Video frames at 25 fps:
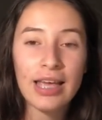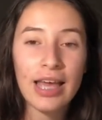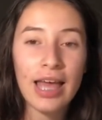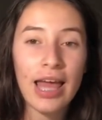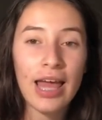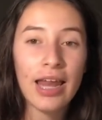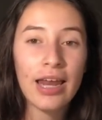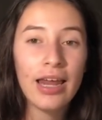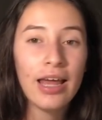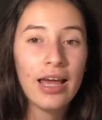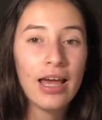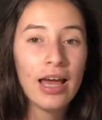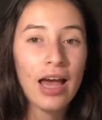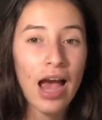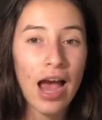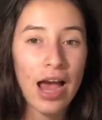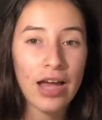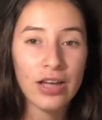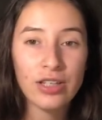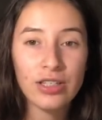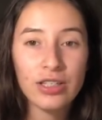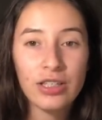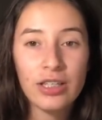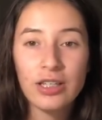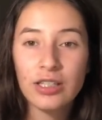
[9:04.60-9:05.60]
and I
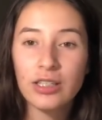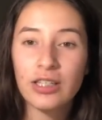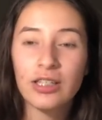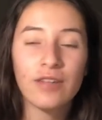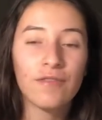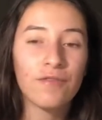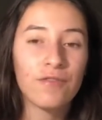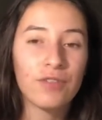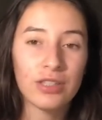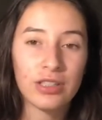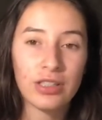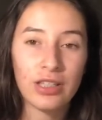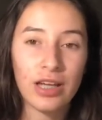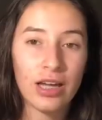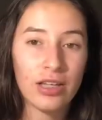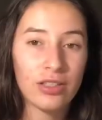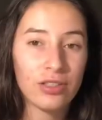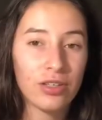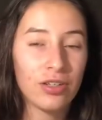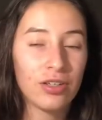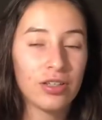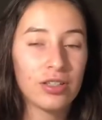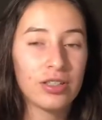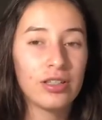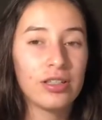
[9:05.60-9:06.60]
just needed a different size,
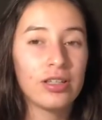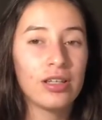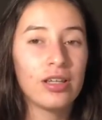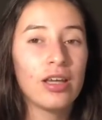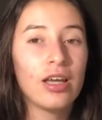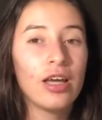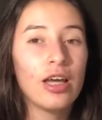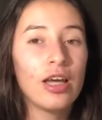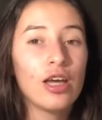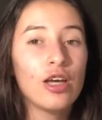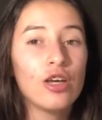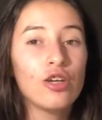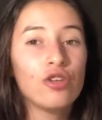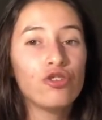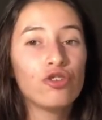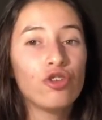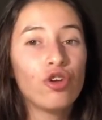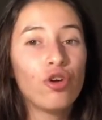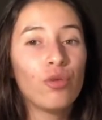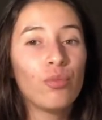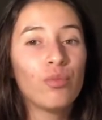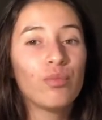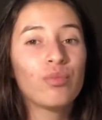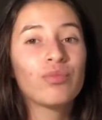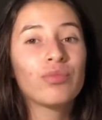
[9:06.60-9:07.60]
honestly.
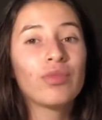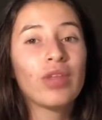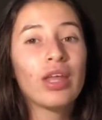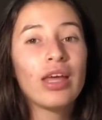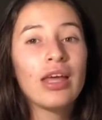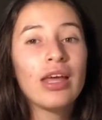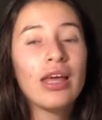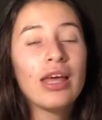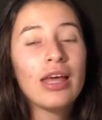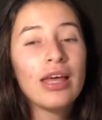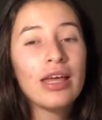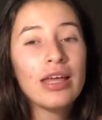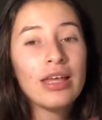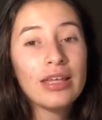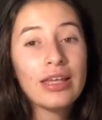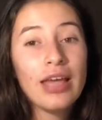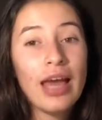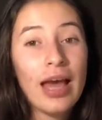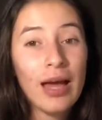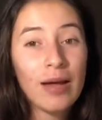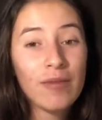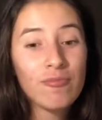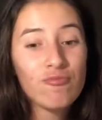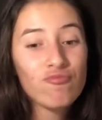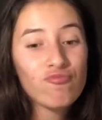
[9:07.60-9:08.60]
So
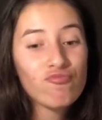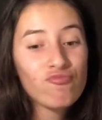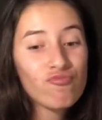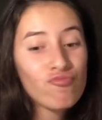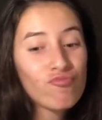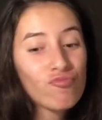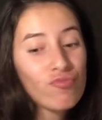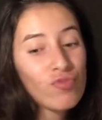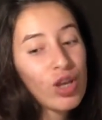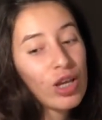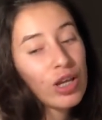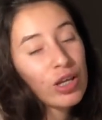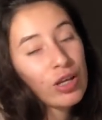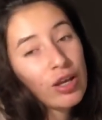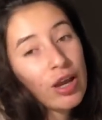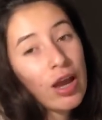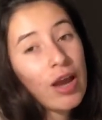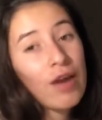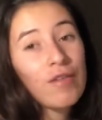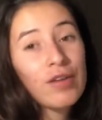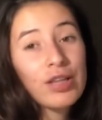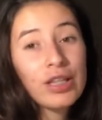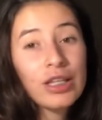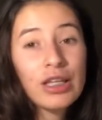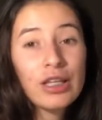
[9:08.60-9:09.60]
yeah,
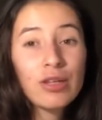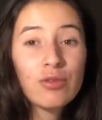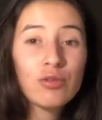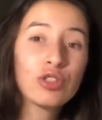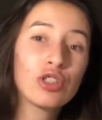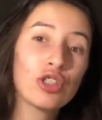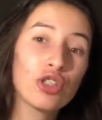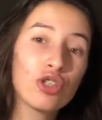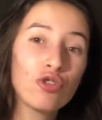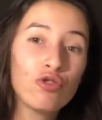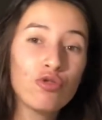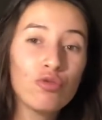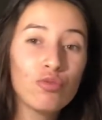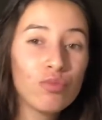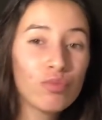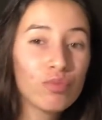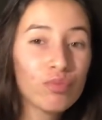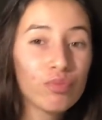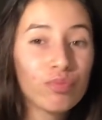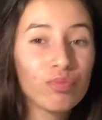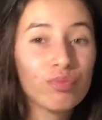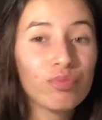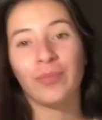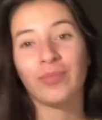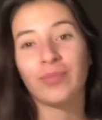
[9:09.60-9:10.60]
everything was cute.
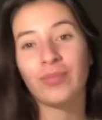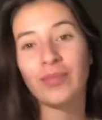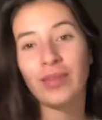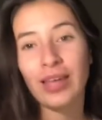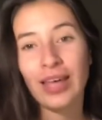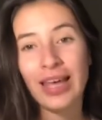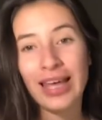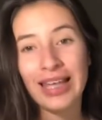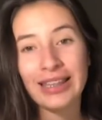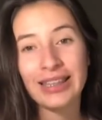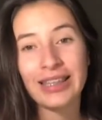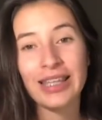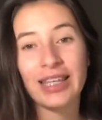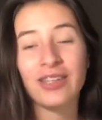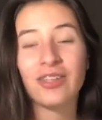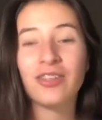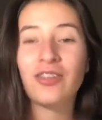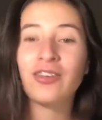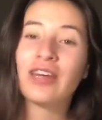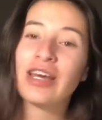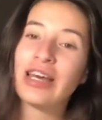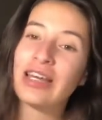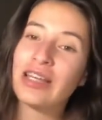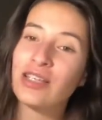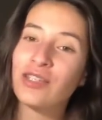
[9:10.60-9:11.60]
Thank
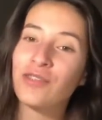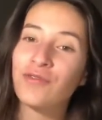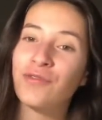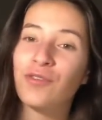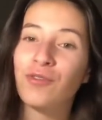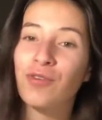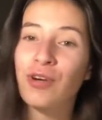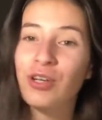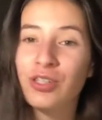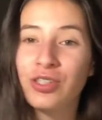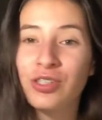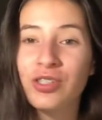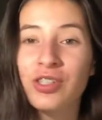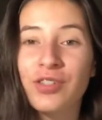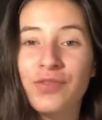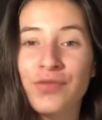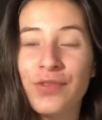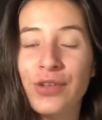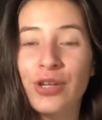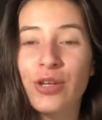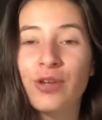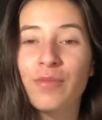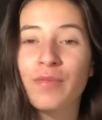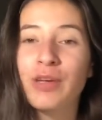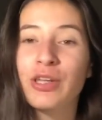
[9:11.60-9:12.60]
you guys for watching this
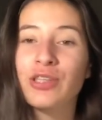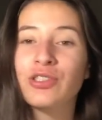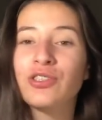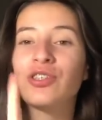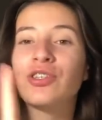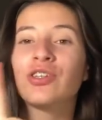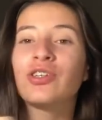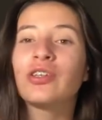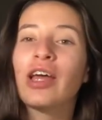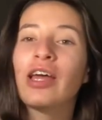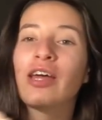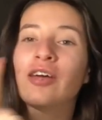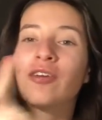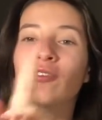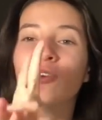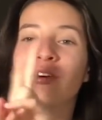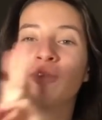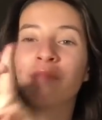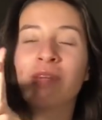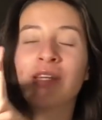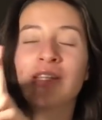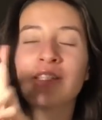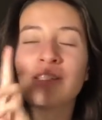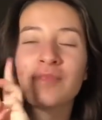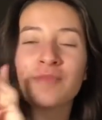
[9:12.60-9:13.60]
video. Make sure you like,
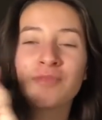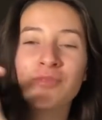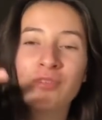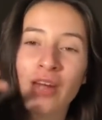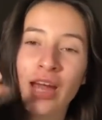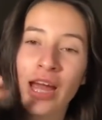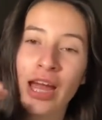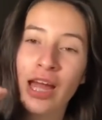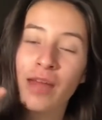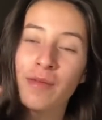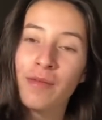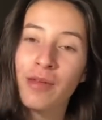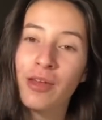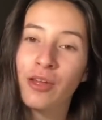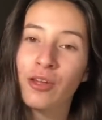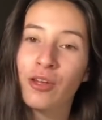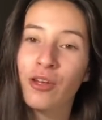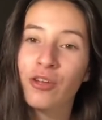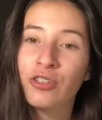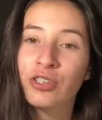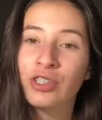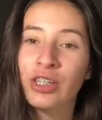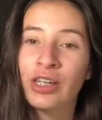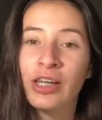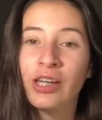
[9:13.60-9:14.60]
comment, subscribe, and
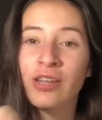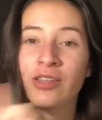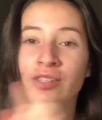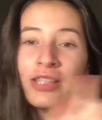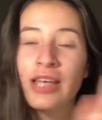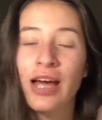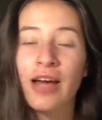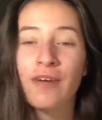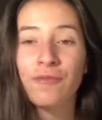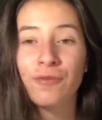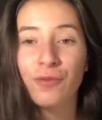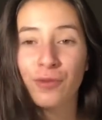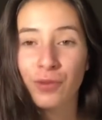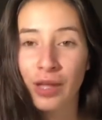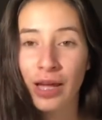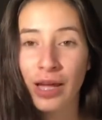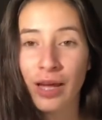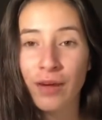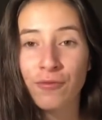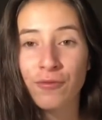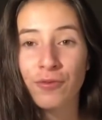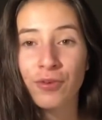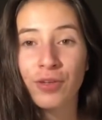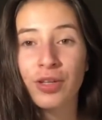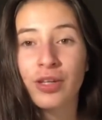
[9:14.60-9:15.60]
go check out Zaful. They
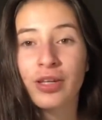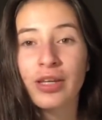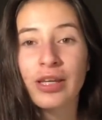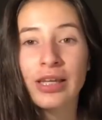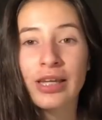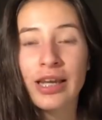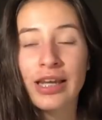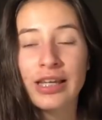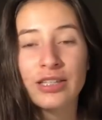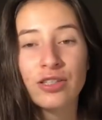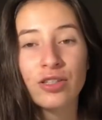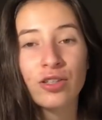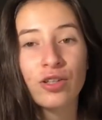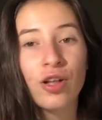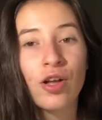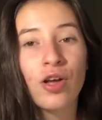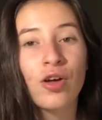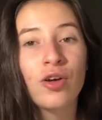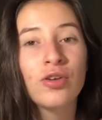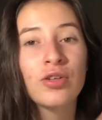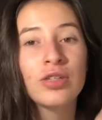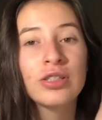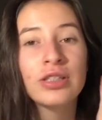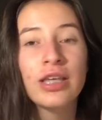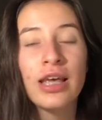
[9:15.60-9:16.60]
have really nice
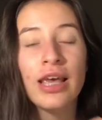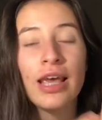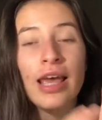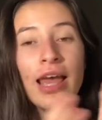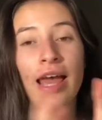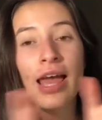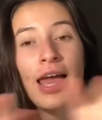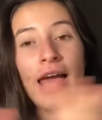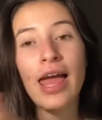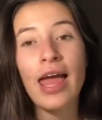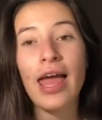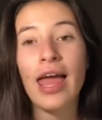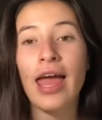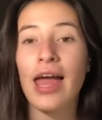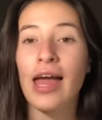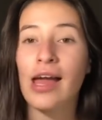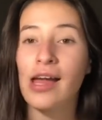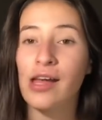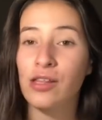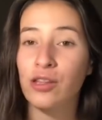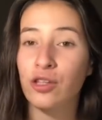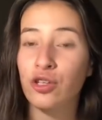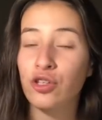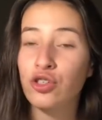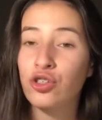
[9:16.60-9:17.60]
clothes
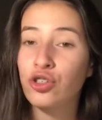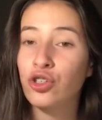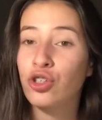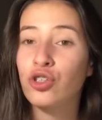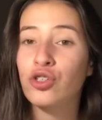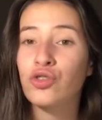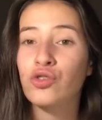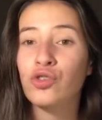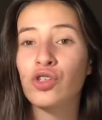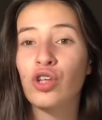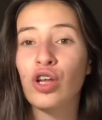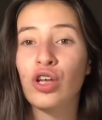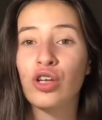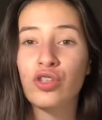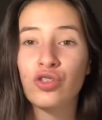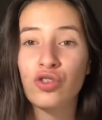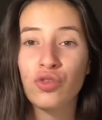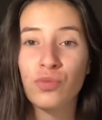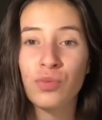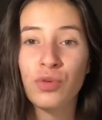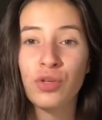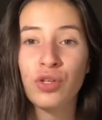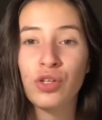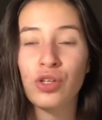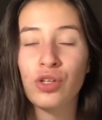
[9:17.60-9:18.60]
and their shirts are like
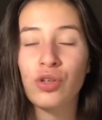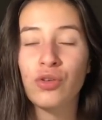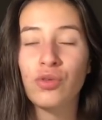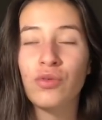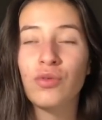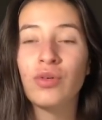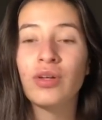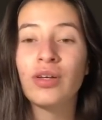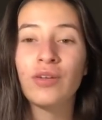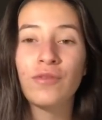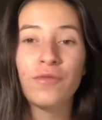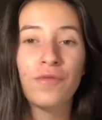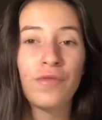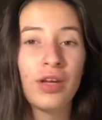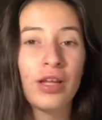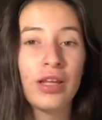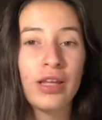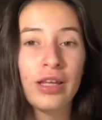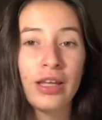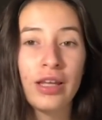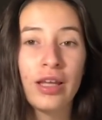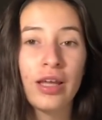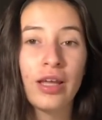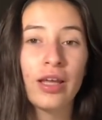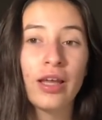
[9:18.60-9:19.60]
super cute, good
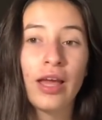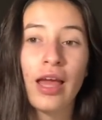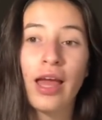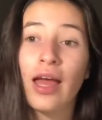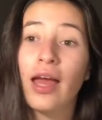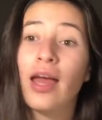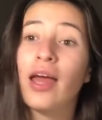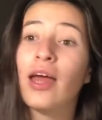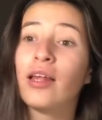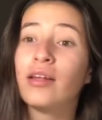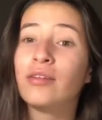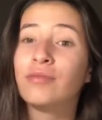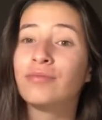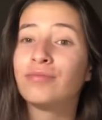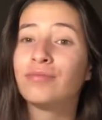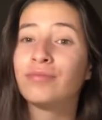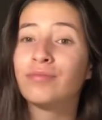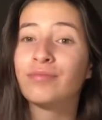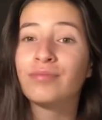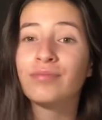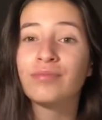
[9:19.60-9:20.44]
fitting, and